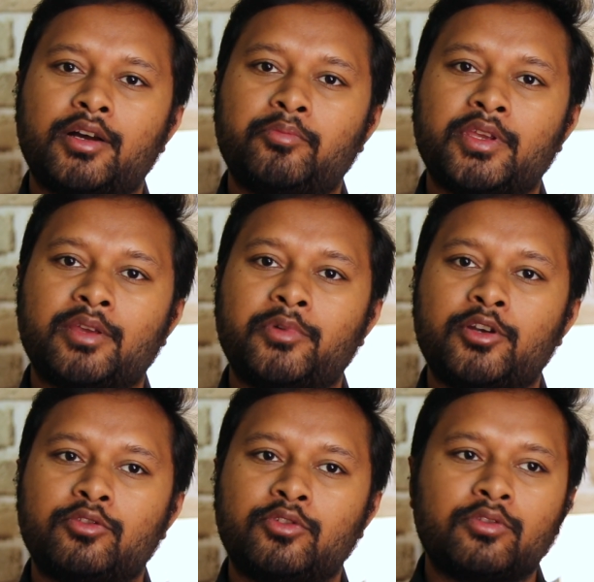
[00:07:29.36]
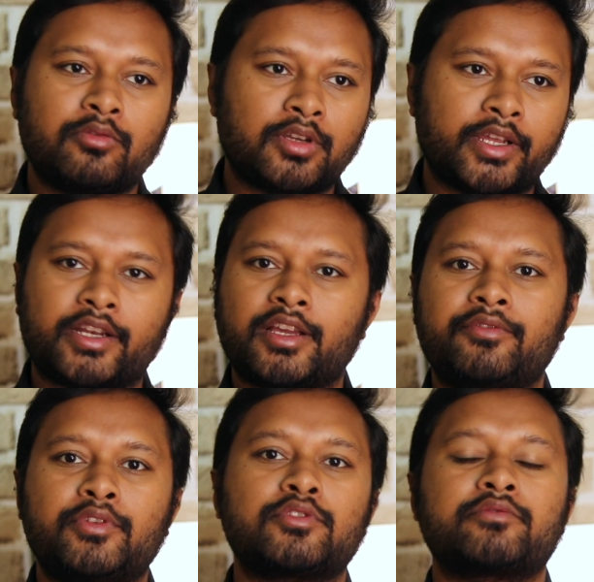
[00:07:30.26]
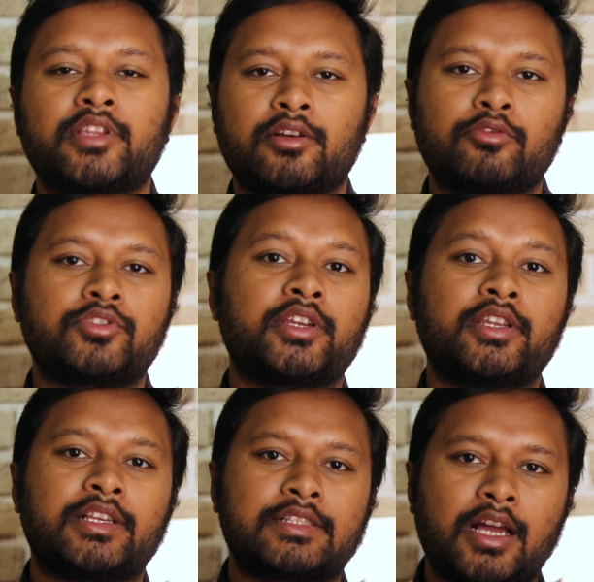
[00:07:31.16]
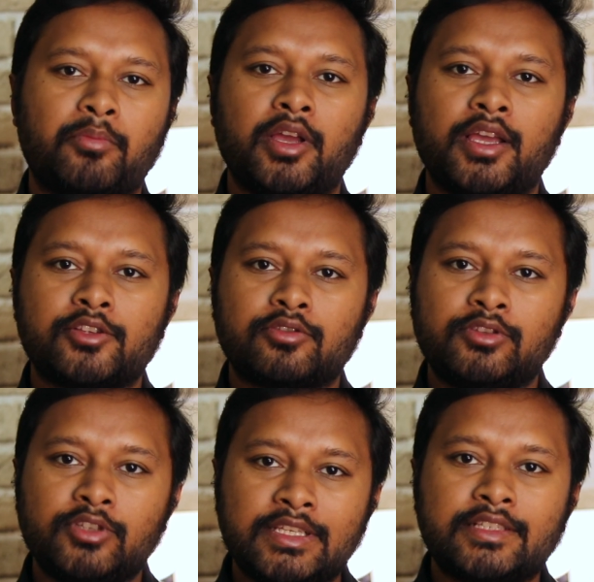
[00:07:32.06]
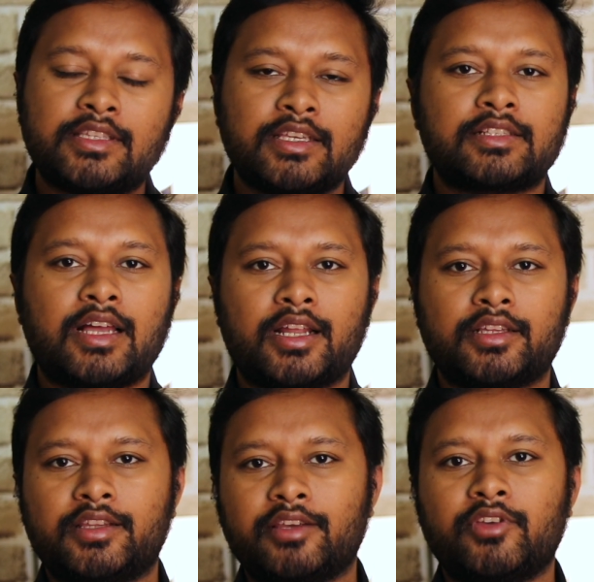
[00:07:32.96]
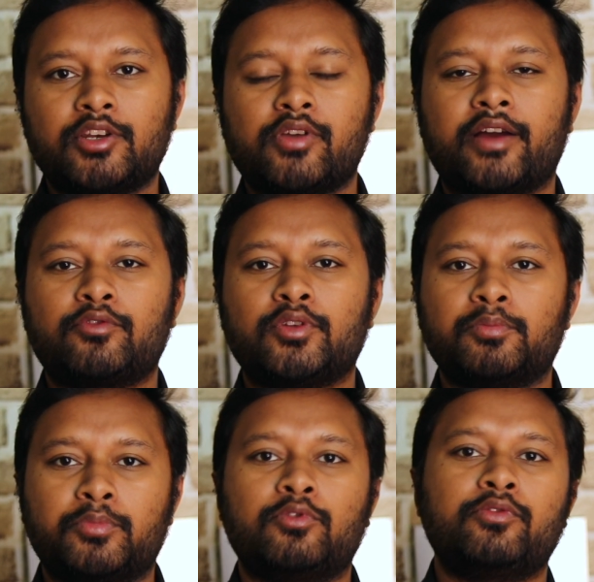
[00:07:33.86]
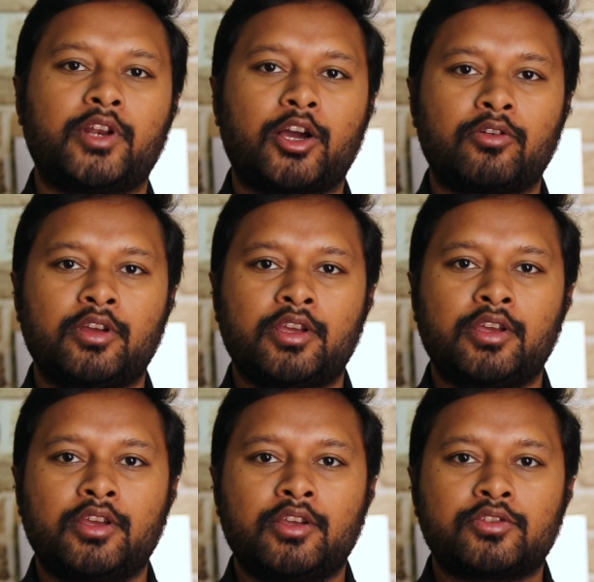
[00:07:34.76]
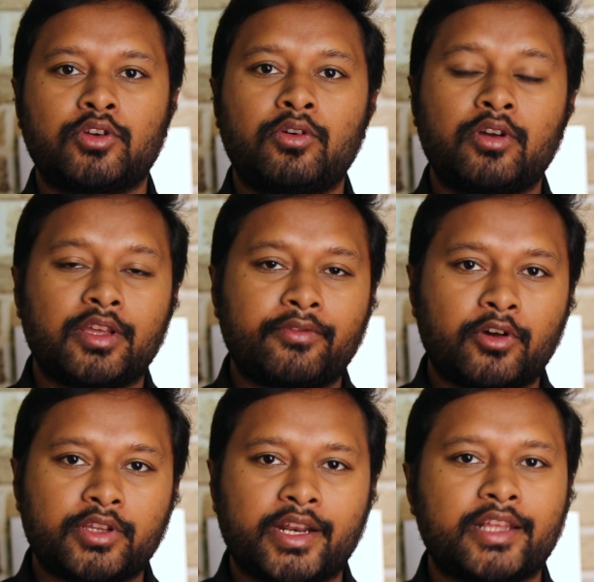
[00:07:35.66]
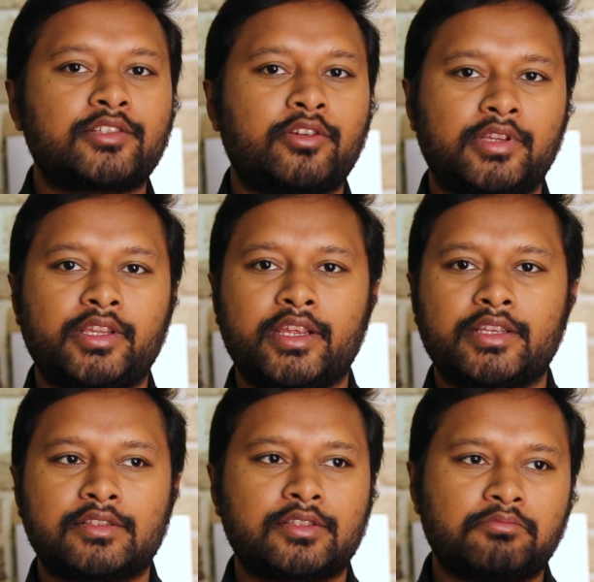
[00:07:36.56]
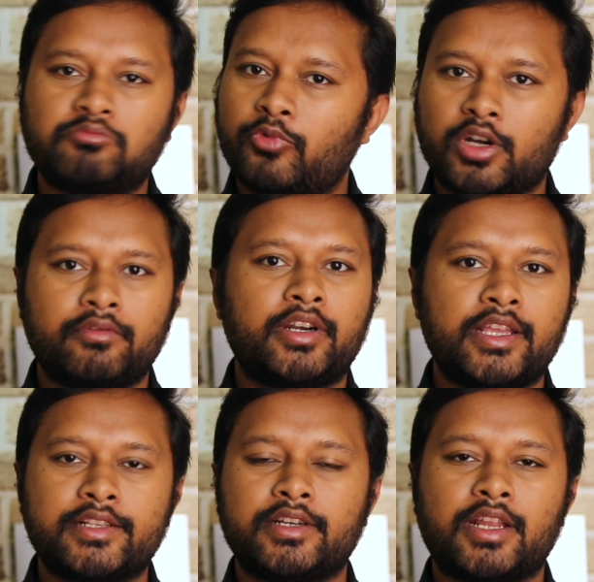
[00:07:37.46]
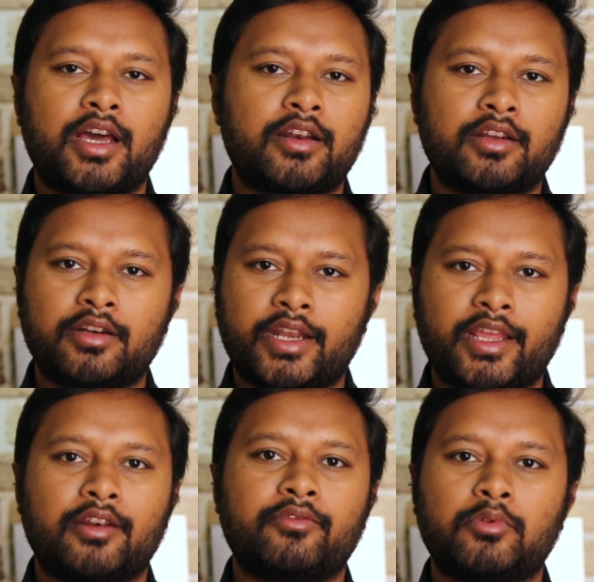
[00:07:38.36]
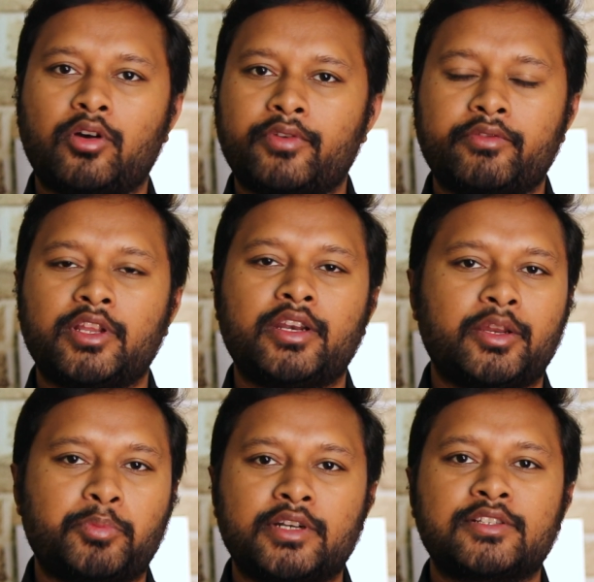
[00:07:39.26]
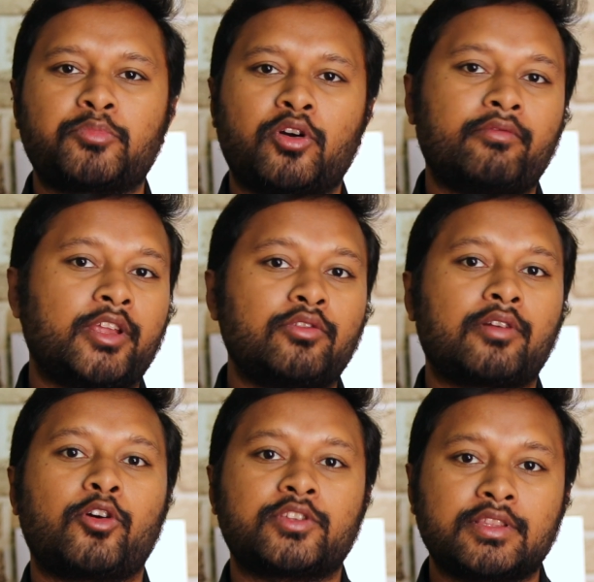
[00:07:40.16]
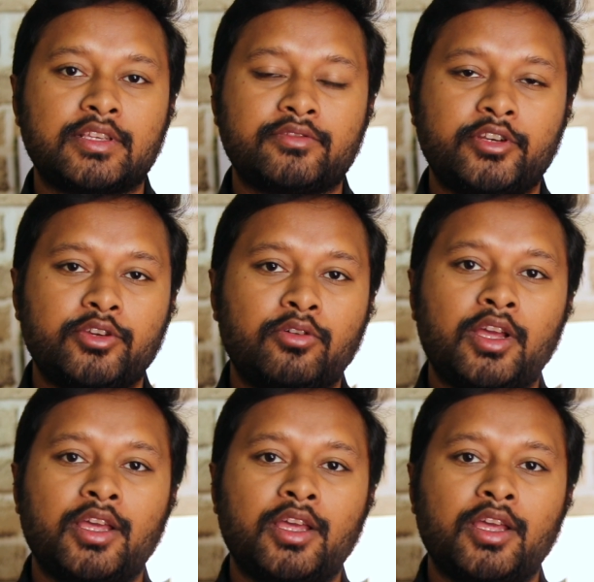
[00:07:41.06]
be able to, you know, get confused with the question in exam. So these things are the thing where you have to improve now. So for the rest of the days, whatever days it are, 10 or 15, depends upon when you are watching this video.